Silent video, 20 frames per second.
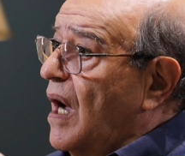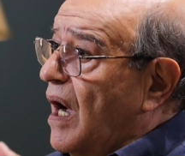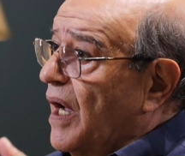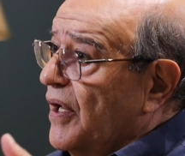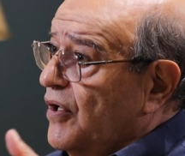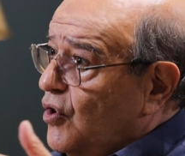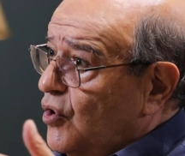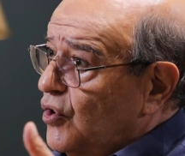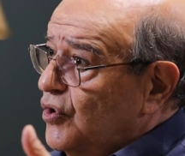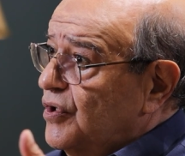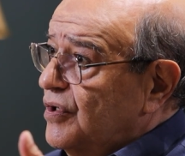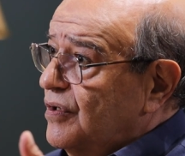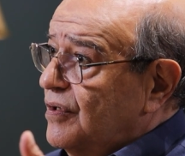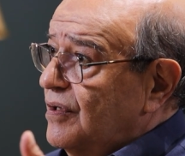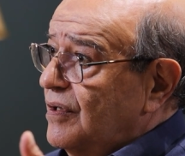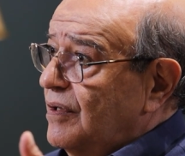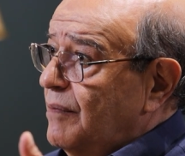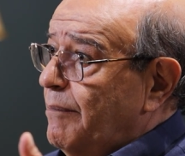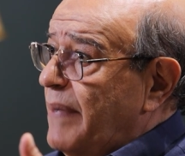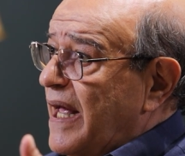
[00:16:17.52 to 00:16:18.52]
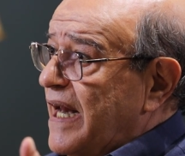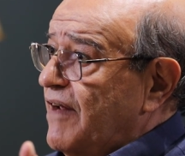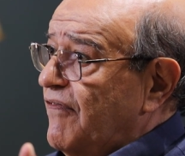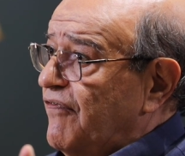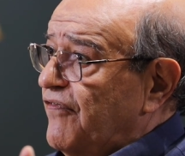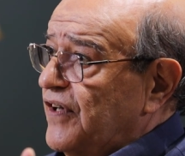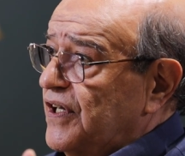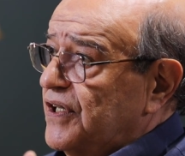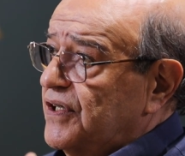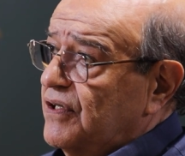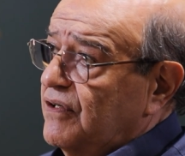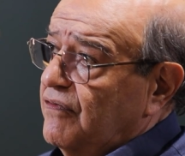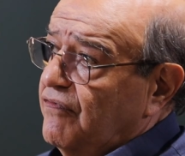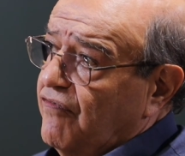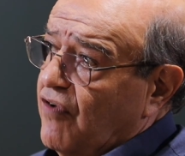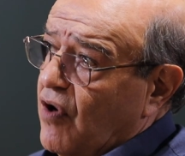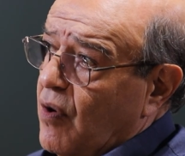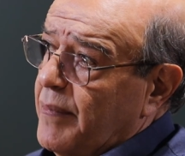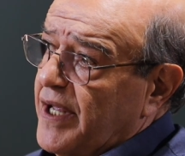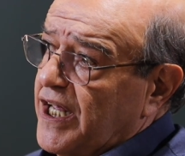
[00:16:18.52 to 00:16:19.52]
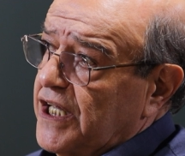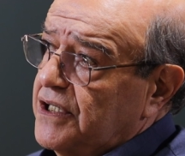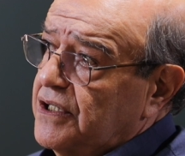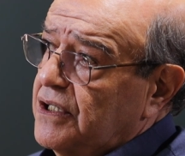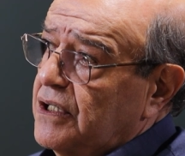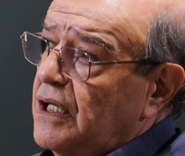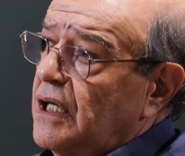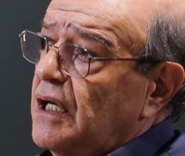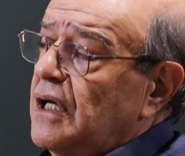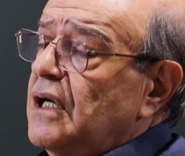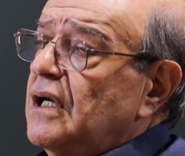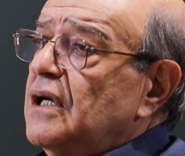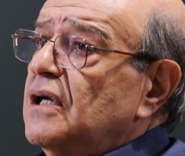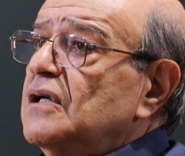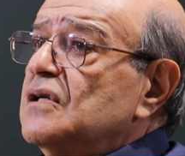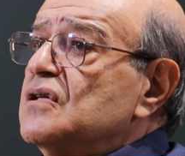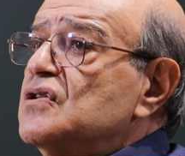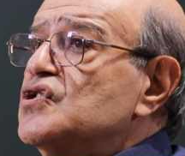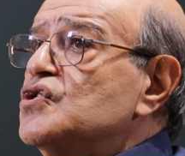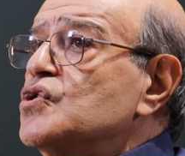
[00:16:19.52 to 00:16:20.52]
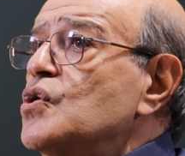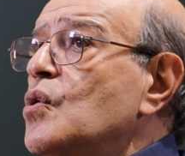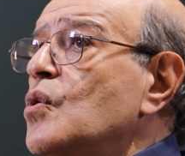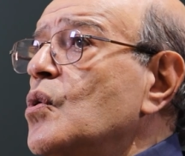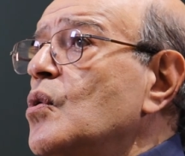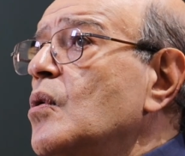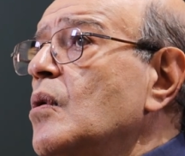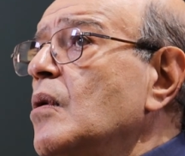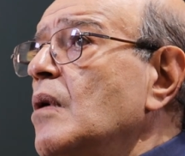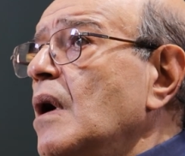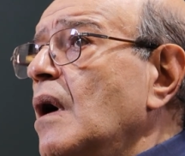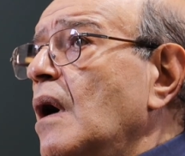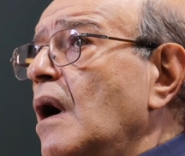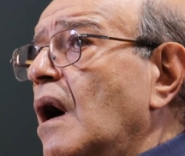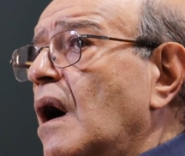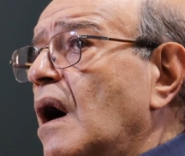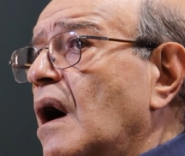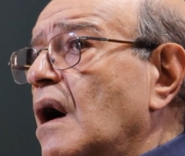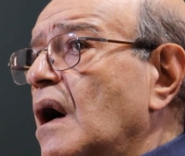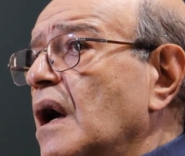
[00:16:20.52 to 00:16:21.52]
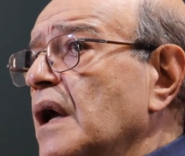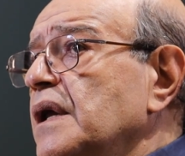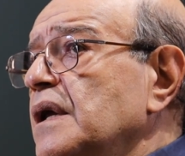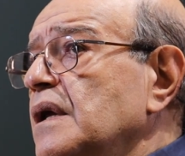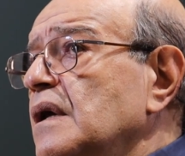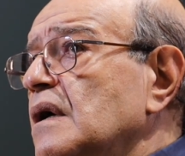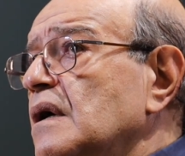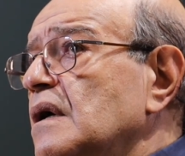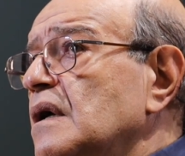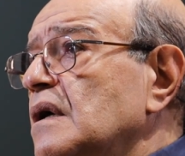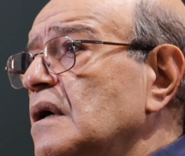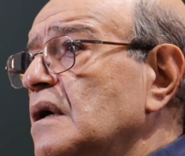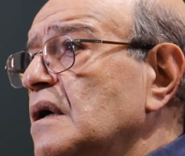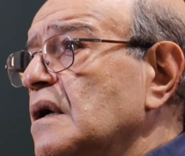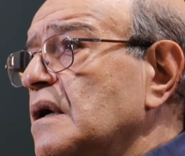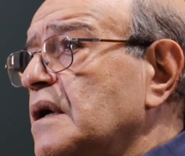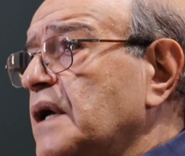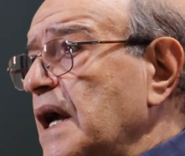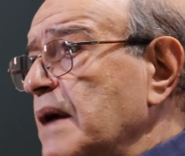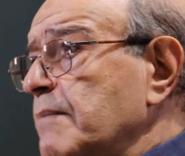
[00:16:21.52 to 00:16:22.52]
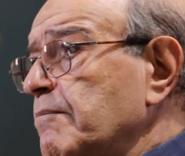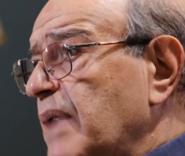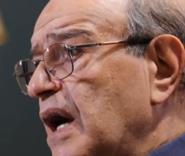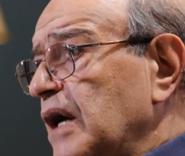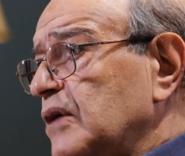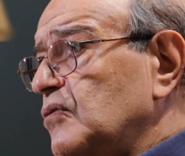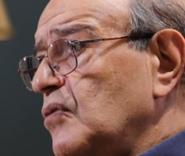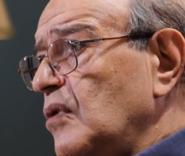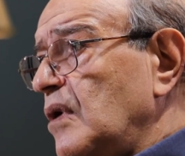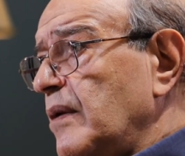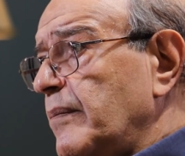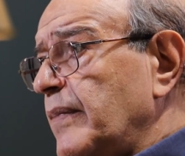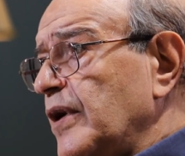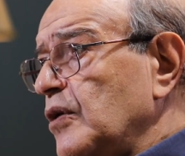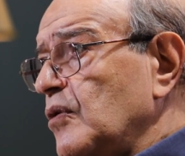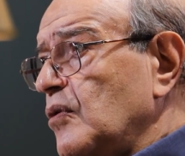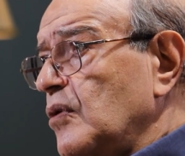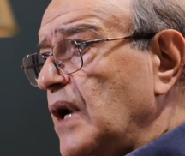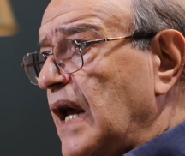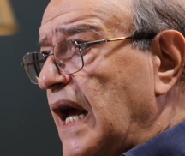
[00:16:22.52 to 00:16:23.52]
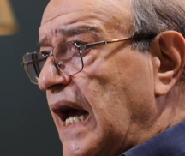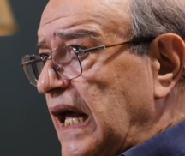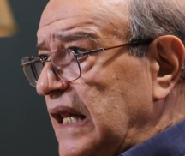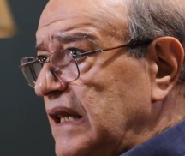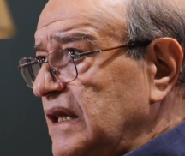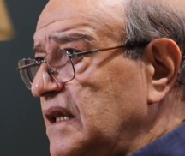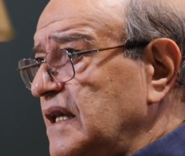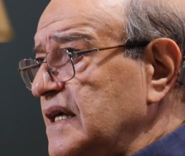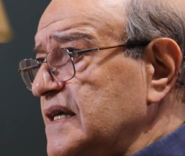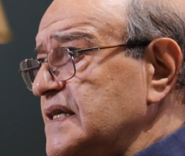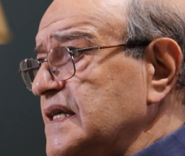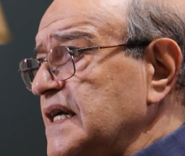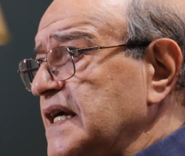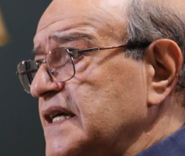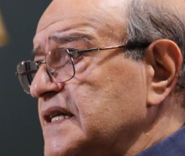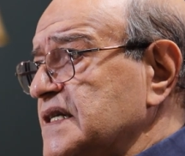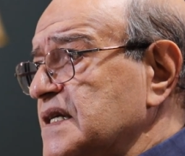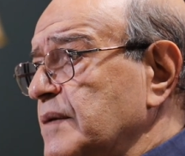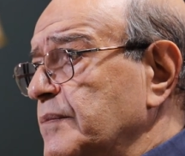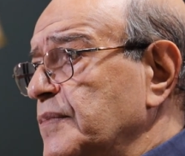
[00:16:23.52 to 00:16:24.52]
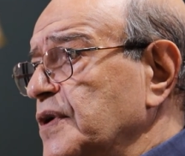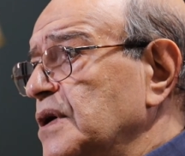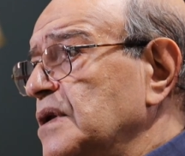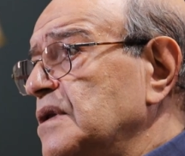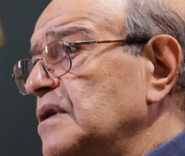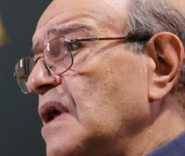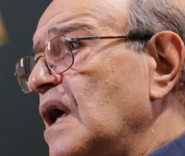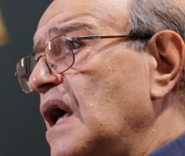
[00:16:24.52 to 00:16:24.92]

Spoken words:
I could benefit from it. So I came back to Lebanon, held this exhibit,